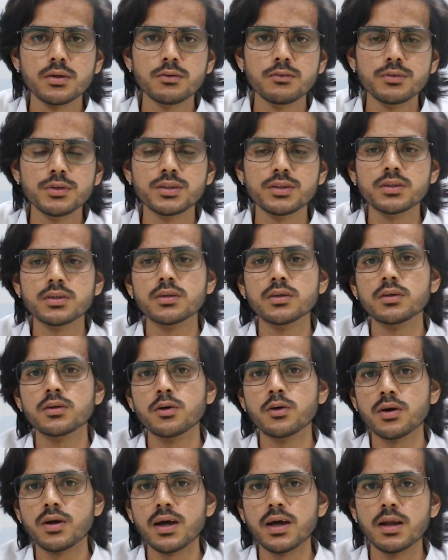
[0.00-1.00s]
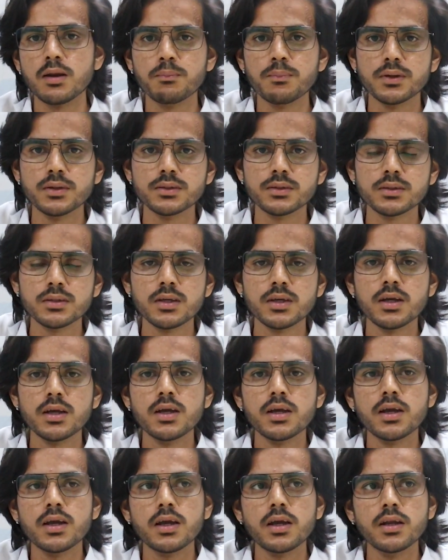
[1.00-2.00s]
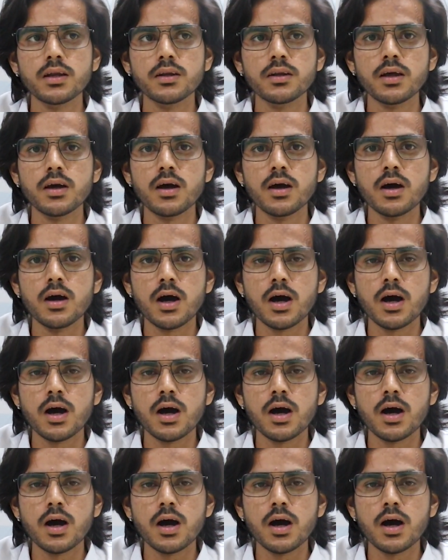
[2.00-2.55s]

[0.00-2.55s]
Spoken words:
which gonna help us in